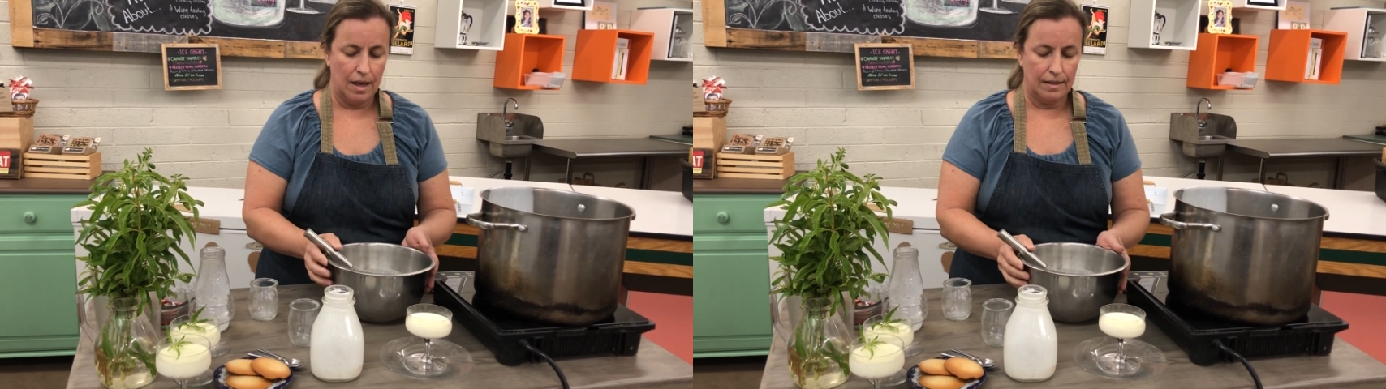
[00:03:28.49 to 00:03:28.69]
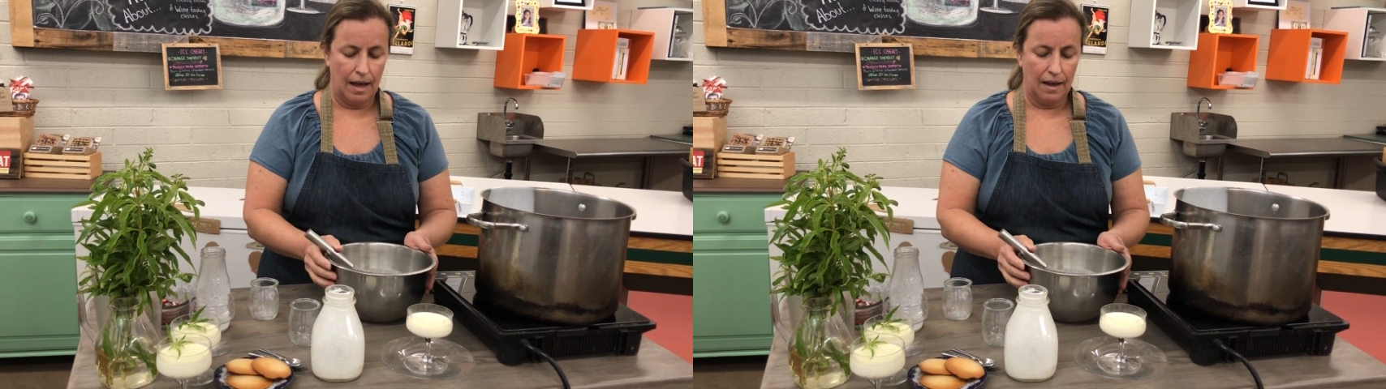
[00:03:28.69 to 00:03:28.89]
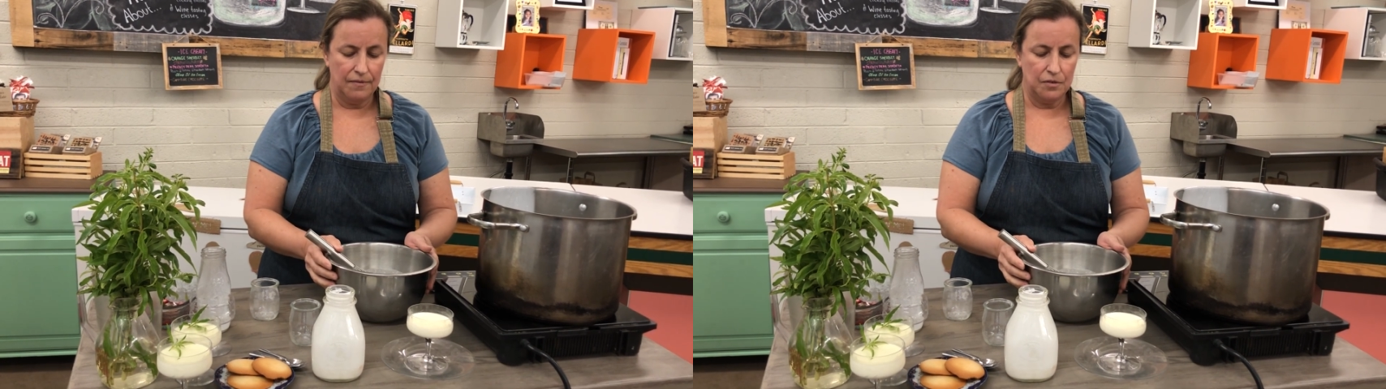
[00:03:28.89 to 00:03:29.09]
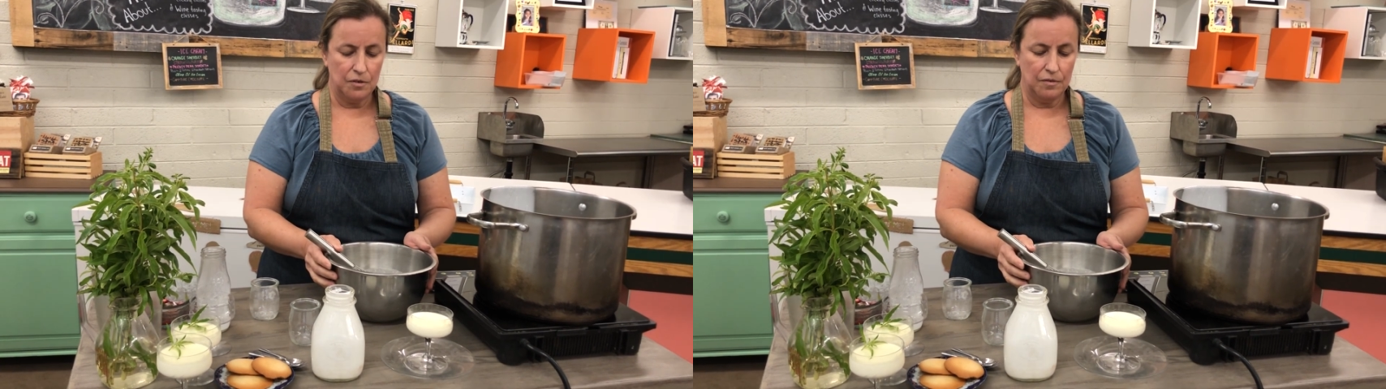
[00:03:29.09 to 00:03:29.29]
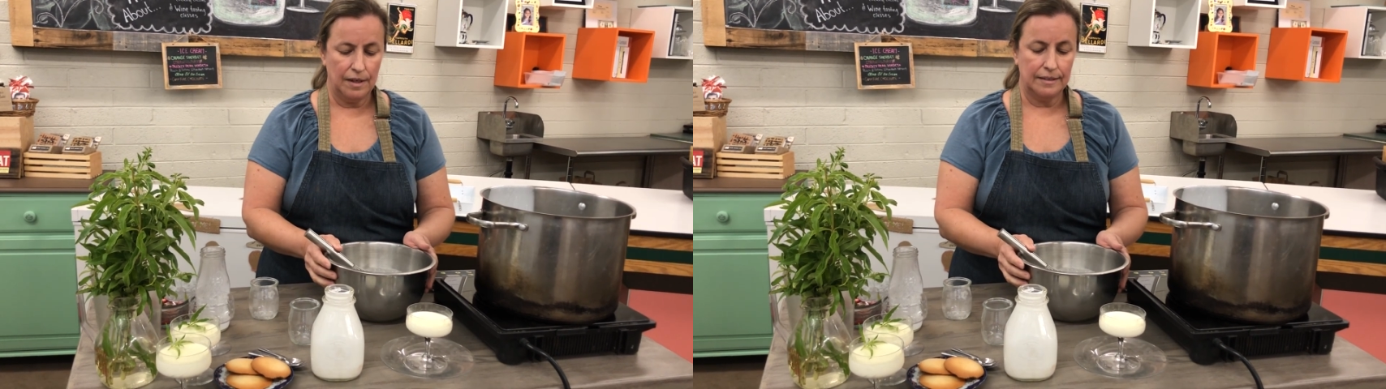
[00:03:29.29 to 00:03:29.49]
And
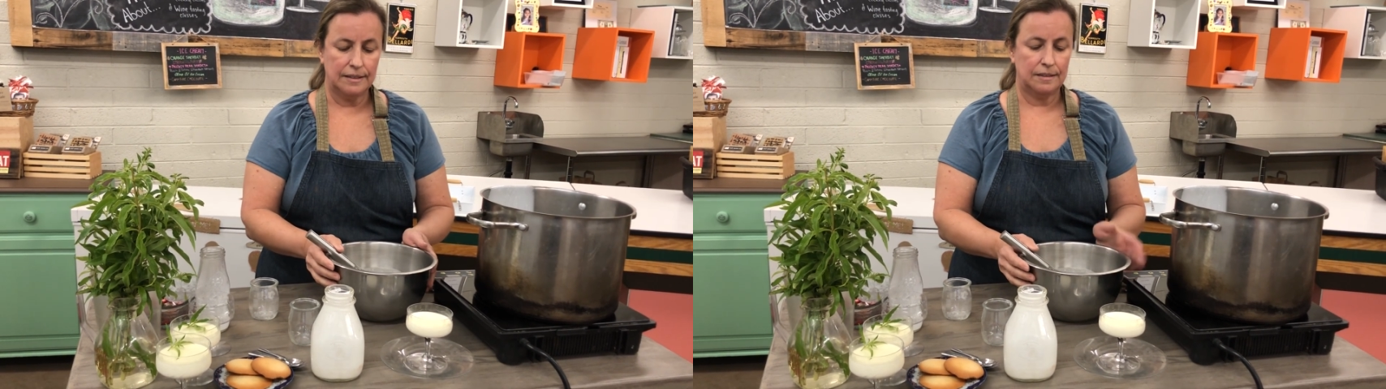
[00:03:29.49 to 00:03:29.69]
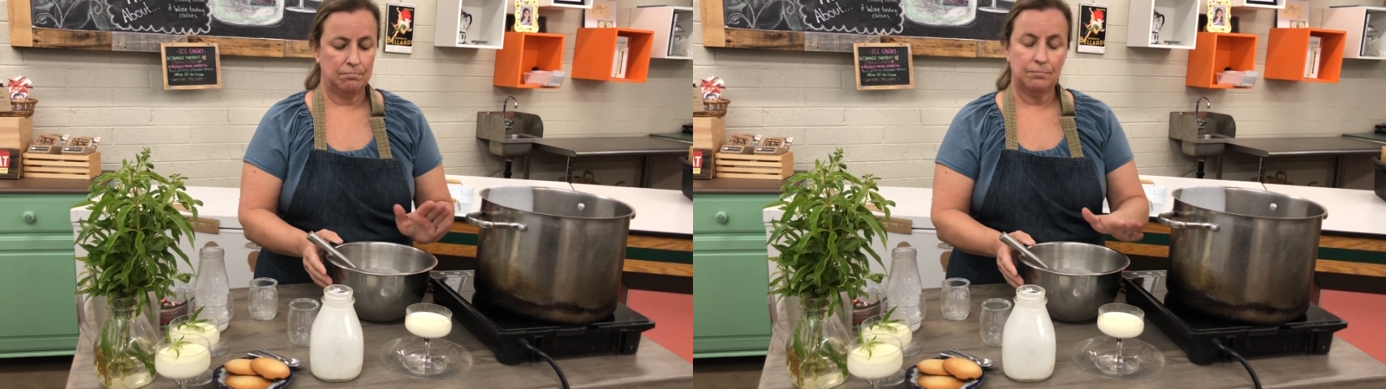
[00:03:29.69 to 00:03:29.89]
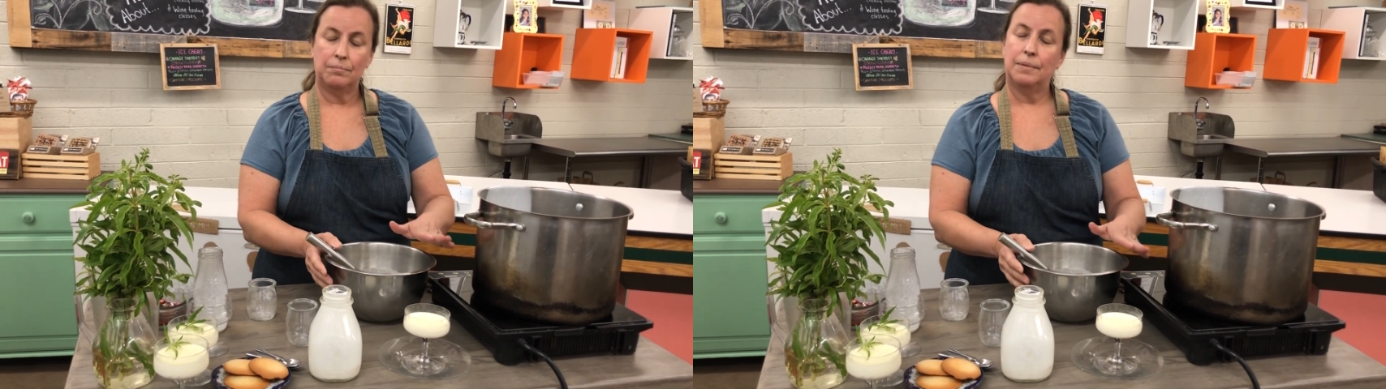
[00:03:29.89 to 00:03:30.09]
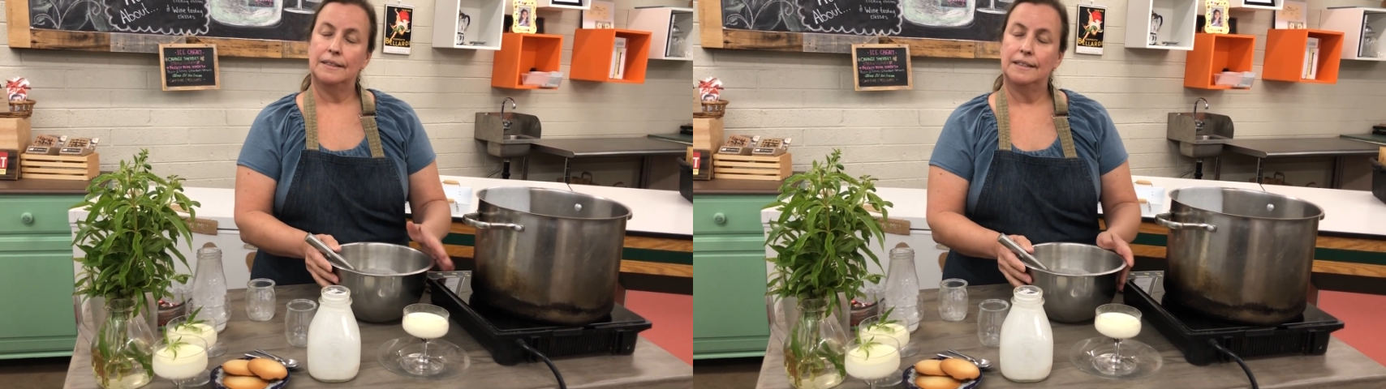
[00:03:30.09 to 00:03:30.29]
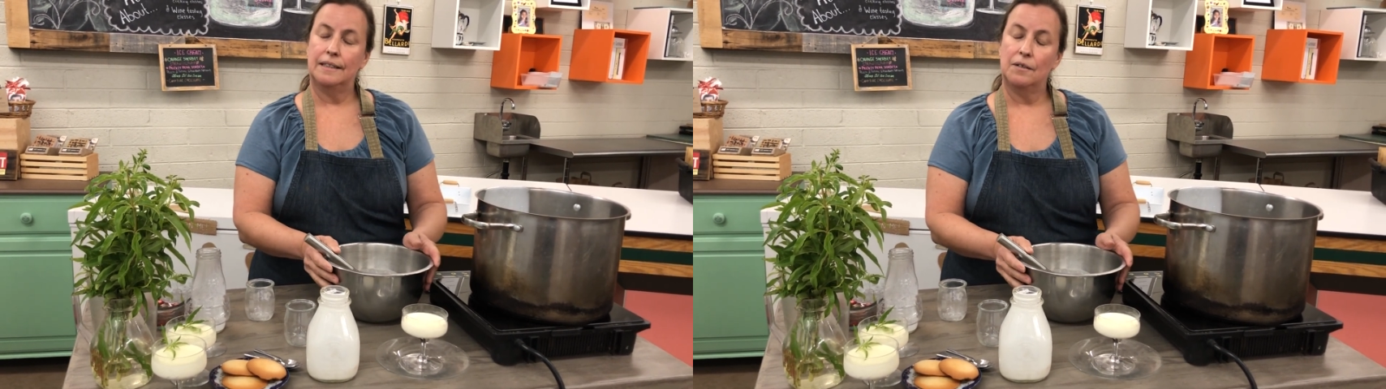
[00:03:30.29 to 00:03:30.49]
after that's
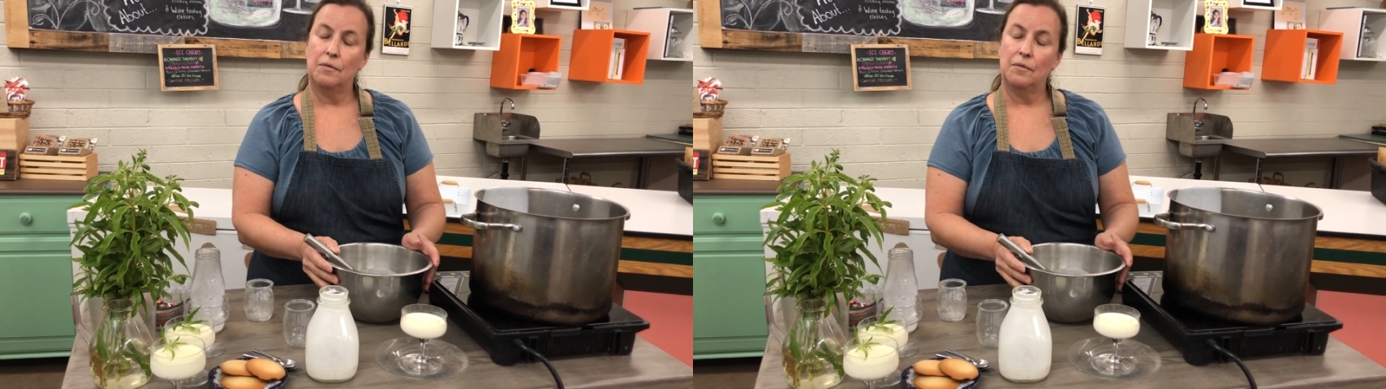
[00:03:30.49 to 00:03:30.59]
been sitting